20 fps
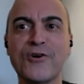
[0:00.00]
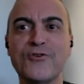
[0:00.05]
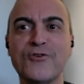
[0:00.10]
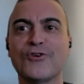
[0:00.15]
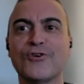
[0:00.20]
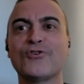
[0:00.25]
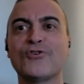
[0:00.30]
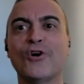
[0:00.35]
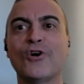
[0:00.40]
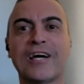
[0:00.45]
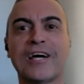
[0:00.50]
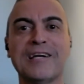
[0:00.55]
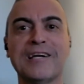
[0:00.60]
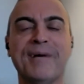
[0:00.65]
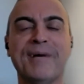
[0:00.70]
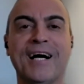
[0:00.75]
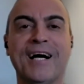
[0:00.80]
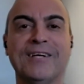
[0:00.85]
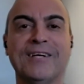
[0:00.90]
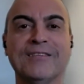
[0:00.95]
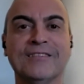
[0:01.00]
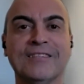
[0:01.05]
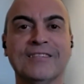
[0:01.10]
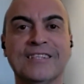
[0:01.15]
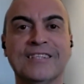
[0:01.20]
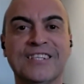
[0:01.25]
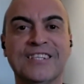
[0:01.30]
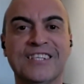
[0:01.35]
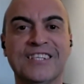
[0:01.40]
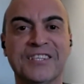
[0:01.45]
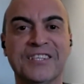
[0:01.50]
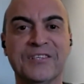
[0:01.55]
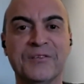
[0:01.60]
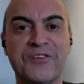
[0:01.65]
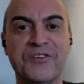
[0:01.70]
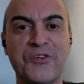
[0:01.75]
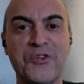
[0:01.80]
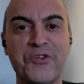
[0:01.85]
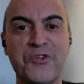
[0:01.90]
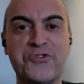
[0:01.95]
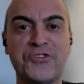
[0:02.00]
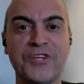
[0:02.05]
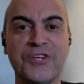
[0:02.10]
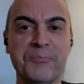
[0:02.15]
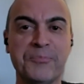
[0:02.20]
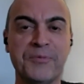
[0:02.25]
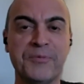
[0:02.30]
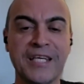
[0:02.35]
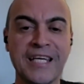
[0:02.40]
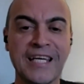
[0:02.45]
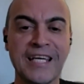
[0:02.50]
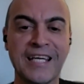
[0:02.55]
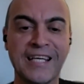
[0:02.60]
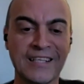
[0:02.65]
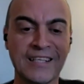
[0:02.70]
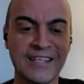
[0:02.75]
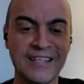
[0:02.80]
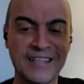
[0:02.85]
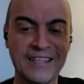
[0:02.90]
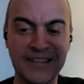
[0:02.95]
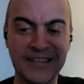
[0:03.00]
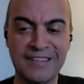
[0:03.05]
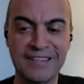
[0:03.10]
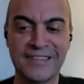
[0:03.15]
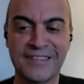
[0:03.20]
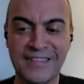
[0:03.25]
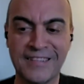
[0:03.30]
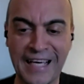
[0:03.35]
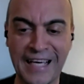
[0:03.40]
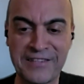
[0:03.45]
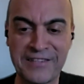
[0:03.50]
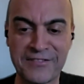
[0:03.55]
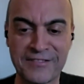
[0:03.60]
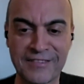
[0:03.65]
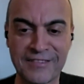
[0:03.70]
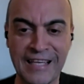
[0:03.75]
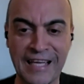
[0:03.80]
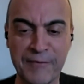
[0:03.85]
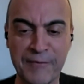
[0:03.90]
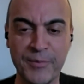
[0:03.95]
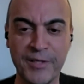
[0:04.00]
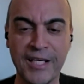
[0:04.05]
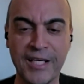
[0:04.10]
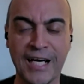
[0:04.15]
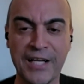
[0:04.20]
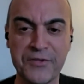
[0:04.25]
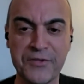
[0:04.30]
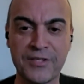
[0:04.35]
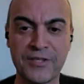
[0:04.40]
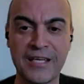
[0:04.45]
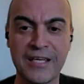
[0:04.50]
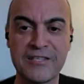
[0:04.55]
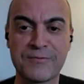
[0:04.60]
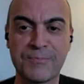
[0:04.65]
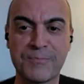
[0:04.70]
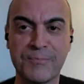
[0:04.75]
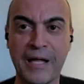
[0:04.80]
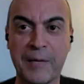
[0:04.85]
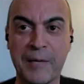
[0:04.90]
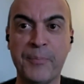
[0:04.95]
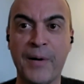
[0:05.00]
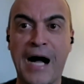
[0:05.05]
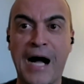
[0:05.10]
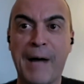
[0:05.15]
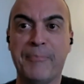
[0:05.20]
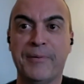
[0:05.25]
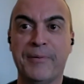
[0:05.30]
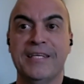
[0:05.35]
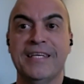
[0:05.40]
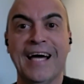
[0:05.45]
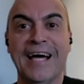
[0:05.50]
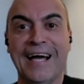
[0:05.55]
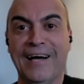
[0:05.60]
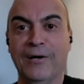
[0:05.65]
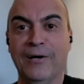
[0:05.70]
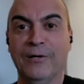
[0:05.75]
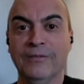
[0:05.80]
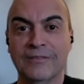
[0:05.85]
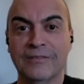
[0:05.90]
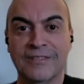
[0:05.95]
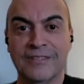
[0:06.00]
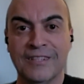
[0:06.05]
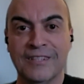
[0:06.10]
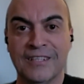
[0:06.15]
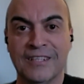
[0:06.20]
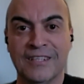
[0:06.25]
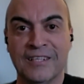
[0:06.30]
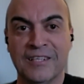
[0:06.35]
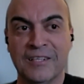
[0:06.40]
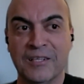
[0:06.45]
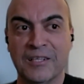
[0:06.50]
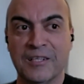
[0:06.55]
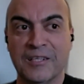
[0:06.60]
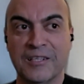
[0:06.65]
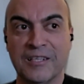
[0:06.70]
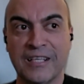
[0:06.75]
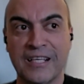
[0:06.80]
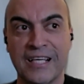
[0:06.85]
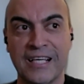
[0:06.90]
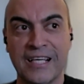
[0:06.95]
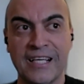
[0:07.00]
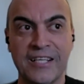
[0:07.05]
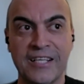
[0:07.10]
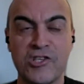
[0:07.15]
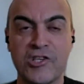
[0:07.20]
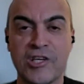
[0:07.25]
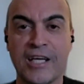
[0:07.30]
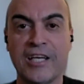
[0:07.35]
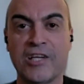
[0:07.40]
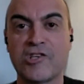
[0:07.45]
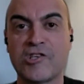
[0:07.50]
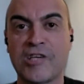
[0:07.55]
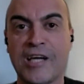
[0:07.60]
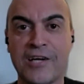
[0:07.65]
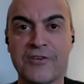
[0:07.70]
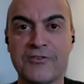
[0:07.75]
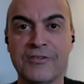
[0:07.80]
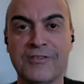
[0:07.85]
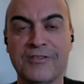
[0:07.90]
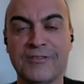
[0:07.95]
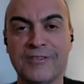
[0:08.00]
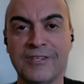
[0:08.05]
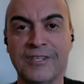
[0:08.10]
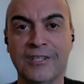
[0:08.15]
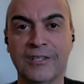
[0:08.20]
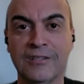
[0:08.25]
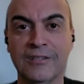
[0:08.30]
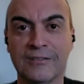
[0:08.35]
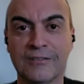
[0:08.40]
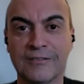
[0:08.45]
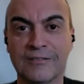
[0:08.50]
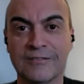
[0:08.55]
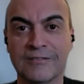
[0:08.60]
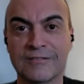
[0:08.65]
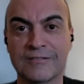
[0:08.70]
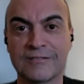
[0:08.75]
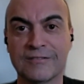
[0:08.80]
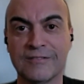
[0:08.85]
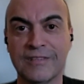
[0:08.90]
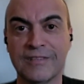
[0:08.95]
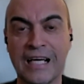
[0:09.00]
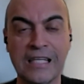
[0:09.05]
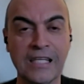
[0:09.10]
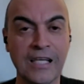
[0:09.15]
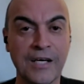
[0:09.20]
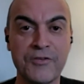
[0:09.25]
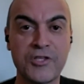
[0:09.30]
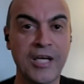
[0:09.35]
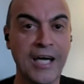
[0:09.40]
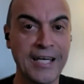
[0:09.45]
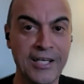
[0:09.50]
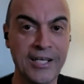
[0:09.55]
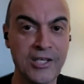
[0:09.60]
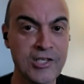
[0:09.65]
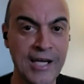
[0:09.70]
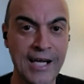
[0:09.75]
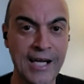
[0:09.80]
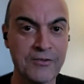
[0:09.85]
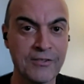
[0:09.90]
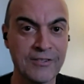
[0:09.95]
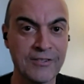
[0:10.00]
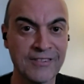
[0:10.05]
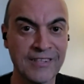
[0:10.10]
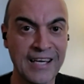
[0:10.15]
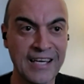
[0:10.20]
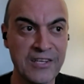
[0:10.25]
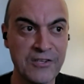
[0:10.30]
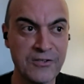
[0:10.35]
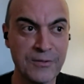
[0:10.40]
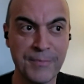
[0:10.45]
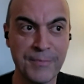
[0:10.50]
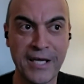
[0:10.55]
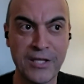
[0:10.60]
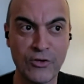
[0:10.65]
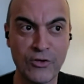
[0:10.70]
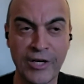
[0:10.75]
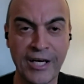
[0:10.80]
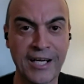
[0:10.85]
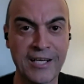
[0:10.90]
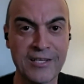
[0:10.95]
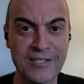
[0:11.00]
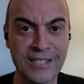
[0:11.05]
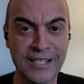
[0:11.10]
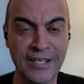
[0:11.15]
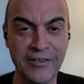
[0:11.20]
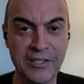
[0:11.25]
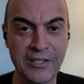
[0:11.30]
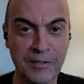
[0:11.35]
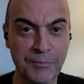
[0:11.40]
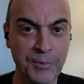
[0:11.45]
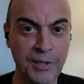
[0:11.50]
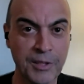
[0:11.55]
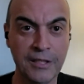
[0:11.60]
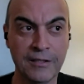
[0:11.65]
Because you're talking about something that's like Beyonce's like popping now. And Janet Jackson, you know, I love Janet Jackson. I used to buy the records and everything.